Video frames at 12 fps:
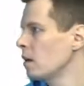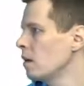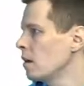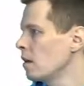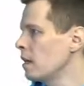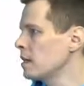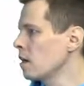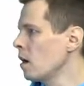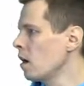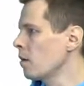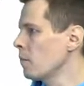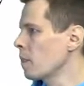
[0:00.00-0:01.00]
This
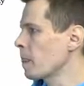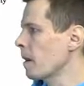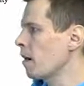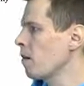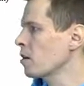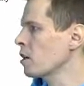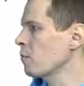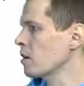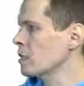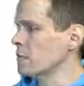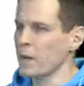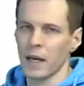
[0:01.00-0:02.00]
article by
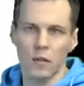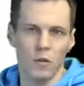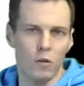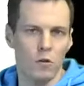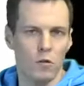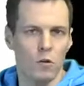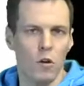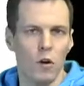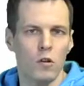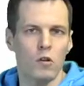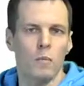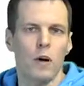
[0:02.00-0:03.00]
Spector also
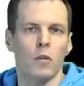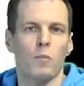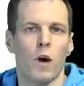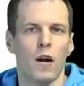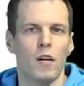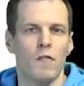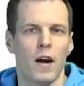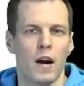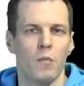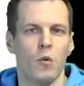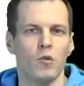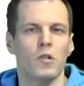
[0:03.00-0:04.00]
talks about marker
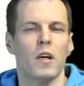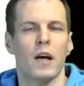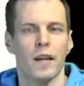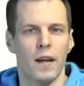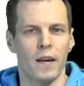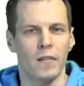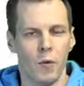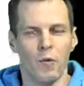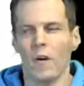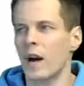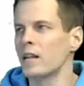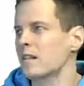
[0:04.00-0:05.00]
variables and
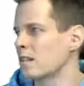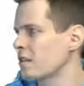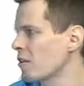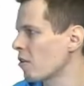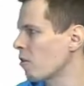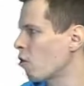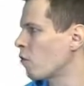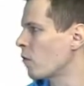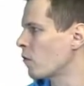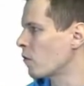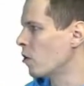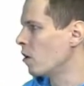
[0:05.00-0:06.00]
provides a general
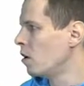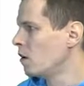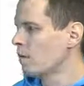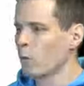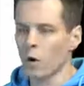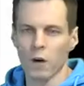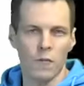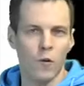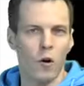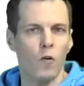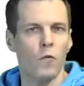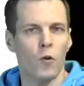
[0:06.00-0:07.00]
overview
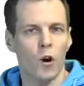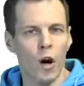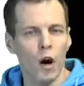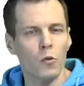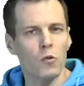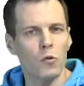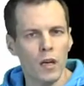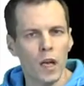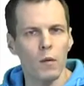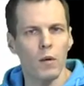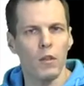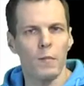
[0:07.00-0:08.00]
workflow for how to
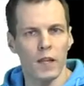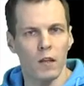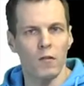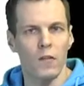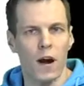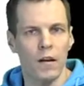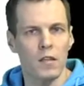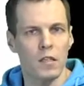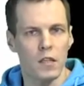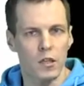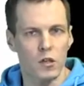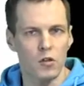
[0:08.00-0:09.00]
deal with method variance
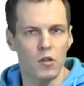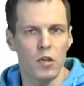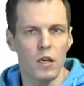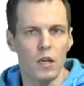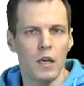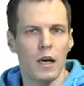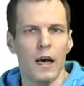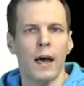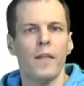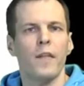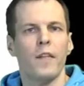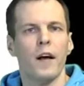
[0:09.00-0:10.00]
issues.
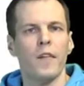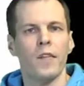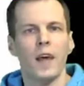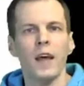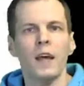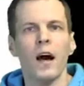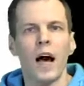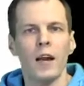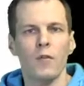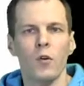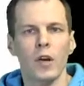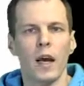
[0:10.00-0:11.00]
And they
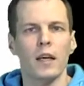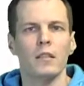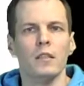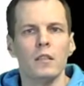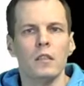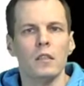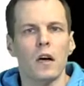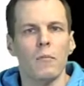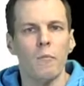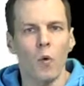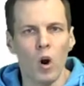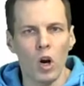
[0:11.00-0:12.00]
advocate
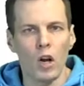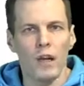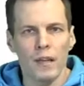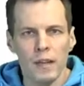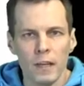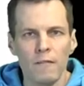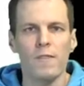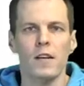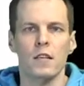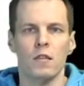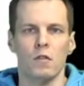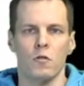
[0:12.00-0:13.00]
modeling
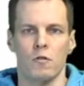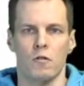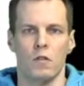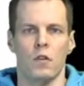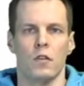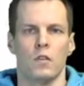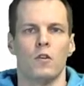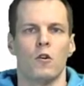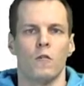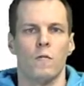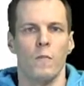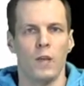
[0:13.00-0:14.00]
different sources
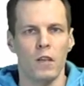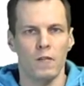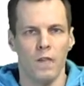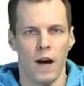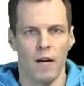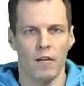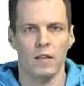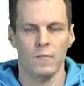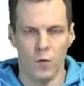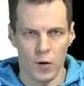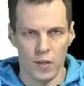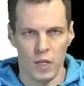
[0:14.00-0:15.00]
of method variance,
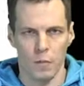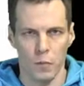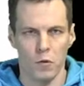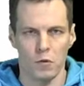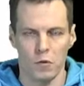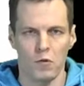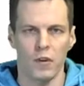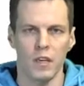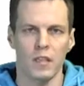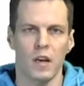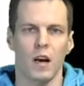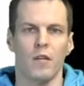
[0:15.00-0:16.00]
for example, social
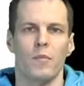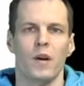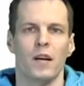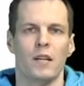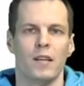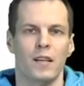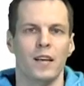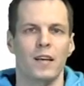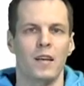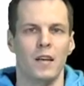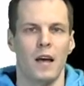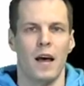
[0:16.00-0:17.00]
desirability
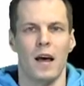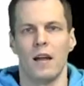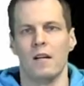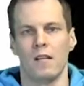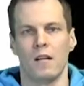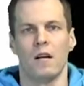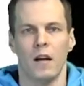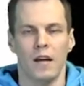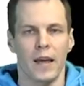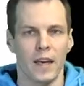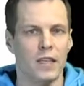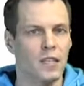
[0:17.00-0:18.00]
and
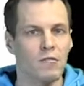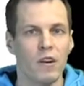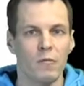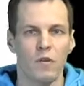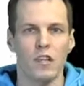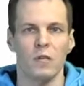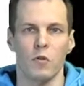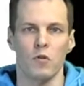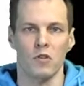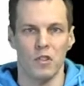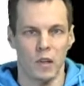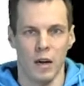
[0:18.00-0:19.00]
extreme
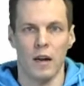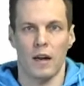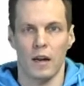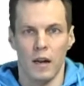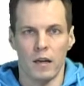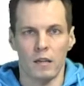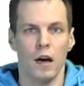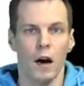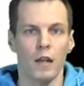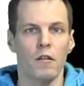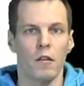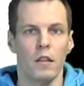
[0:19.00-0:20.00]
response style and
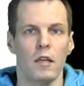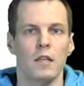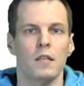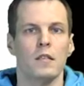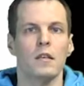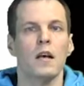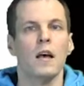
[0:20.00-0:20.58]
other things.